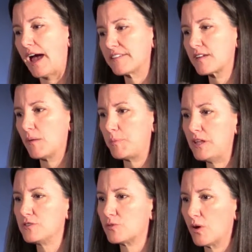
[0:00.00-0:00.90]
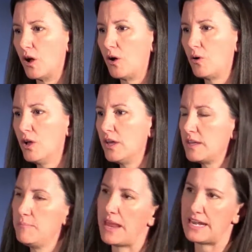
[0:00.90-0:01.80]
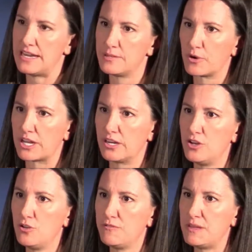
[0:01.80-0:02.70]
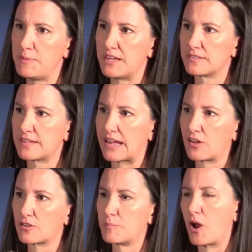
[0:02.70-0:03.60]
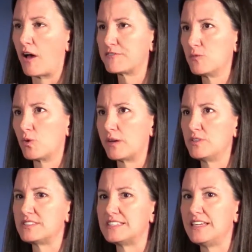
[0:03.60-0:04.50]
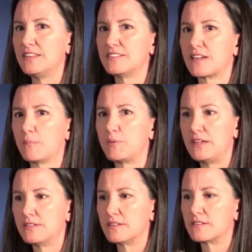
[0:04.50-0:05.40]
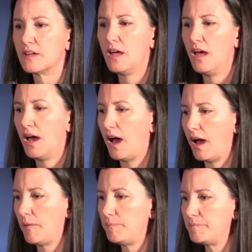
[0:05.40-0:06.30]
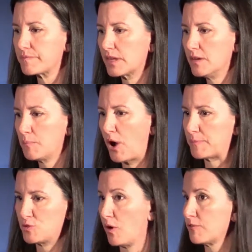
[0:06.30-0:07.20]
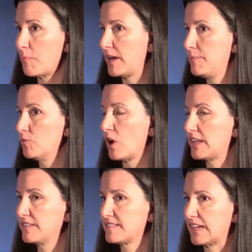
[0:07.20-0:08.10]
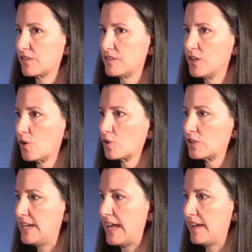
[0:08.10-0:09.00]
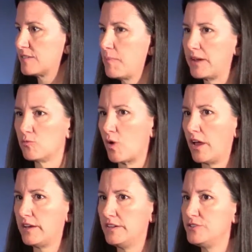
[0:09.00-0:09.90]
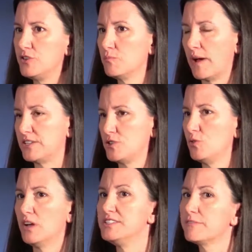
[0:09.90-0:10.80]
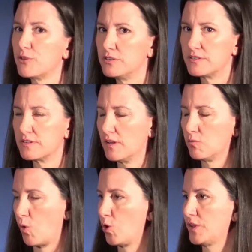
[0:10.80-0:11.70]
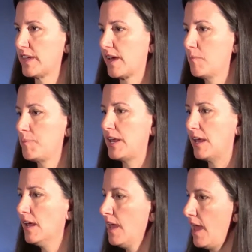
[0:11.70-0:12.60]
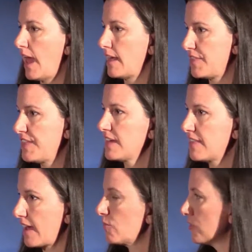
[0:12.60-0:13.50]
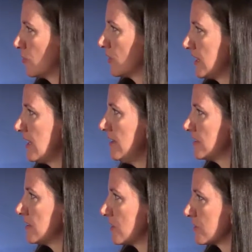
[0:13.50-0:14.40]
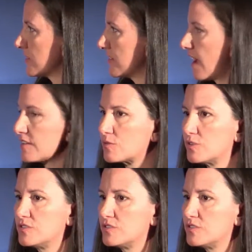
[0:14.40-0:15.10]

as companies grow, you may need to bring in a new VP of sales, but often what I would see in these companies is perhaps whoever might have been running sales in the early days might do a different role in the company. And I think that was one of the keys to their success,